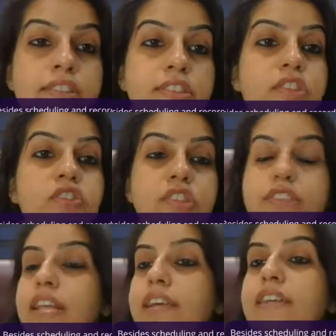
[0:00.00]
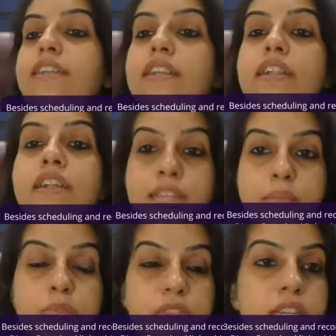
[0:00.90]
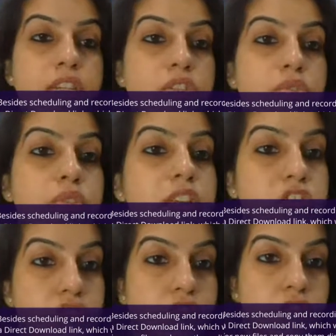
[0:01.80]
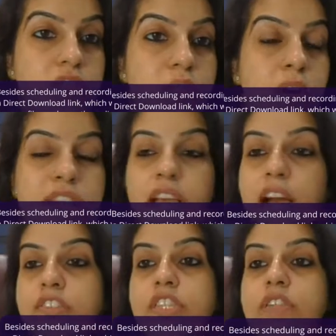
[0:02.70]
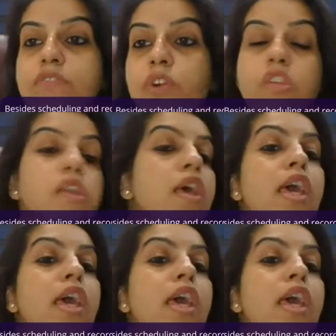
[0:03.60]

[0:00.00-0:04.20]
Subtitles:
This is just like a little glimpse into the history of podcasting. Of course,